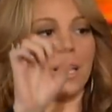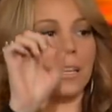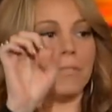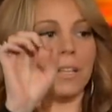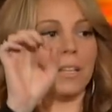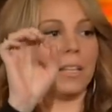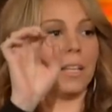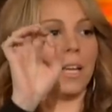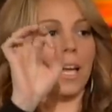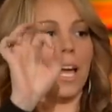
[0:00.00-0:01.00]
even... TV
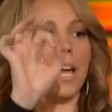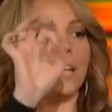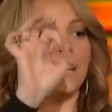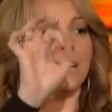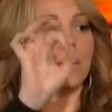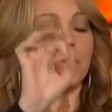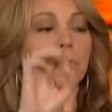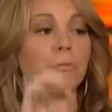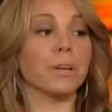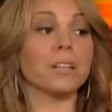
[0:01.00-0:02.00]
slavery or real
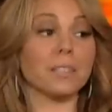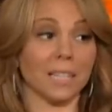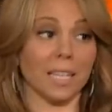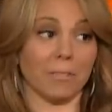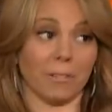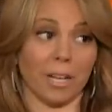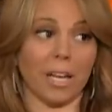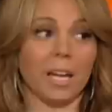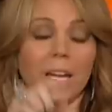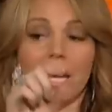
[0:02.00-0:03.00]
slavery? Real slavery.
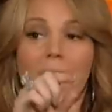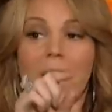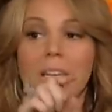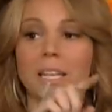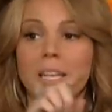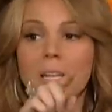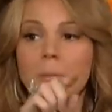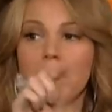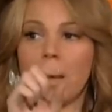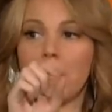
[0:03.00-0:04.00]
Okay. Any
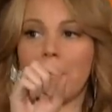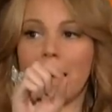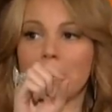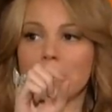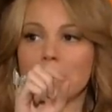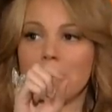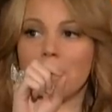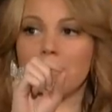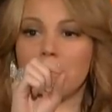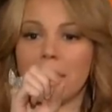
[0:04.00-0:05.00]
amount
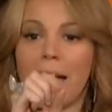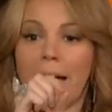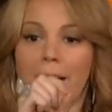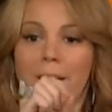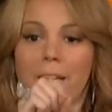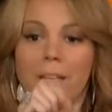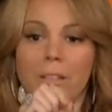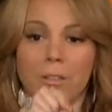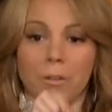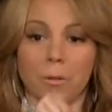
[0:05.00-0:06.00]
of black
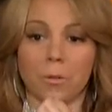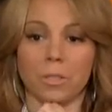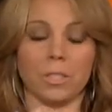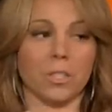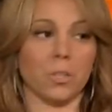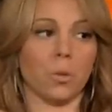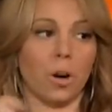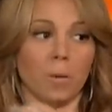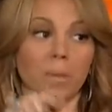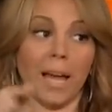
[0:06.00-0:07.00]
in you, you
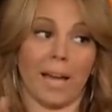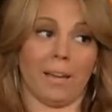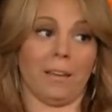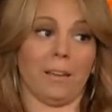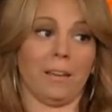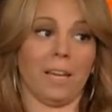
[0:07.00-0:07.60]
are black